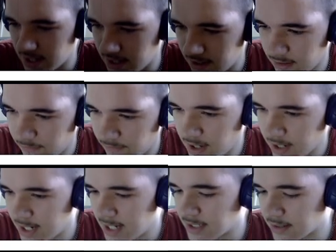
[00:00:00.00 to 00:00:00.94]
Fucking
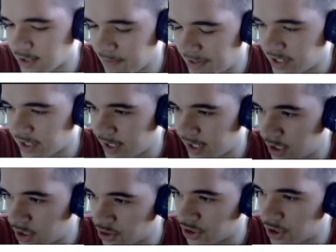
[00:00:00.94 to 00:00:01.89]
hell. So basically, you
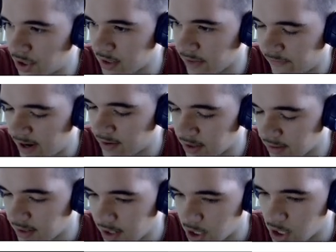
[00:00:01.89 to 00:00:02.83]
should use a Pharaoh
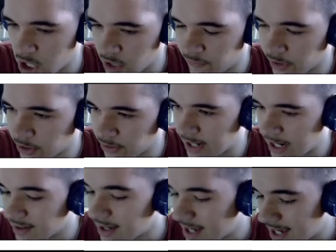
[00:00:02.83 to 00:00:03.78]
over GNU now.
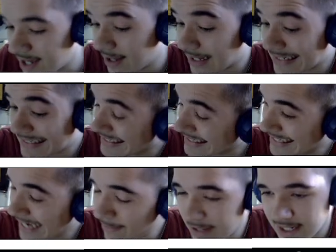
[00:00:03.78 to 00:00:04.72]

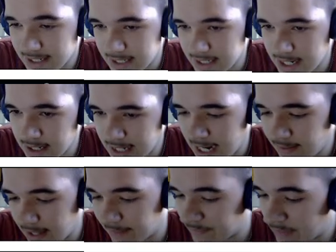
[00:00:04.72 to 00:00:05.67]
Damn it. Okay
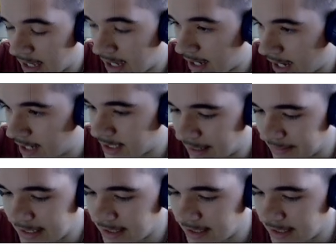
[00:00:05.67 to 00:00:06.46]
then. I need to update some of